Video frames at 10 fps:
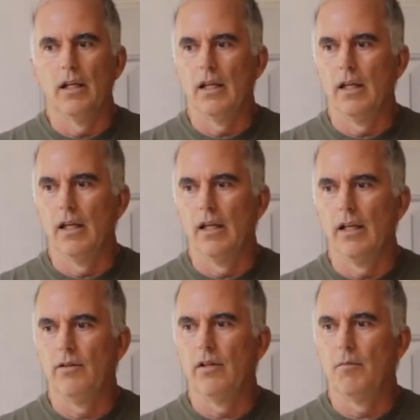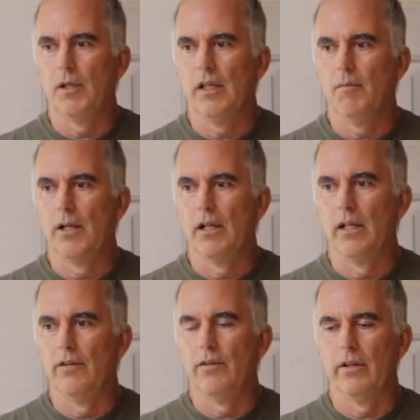and I sent him an email
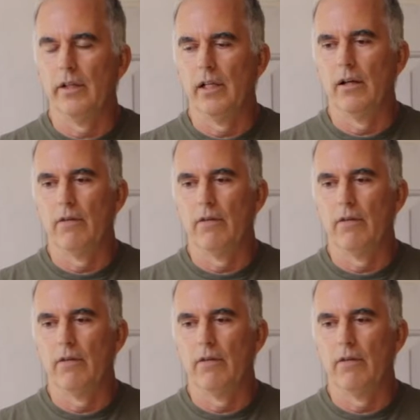and said, you know,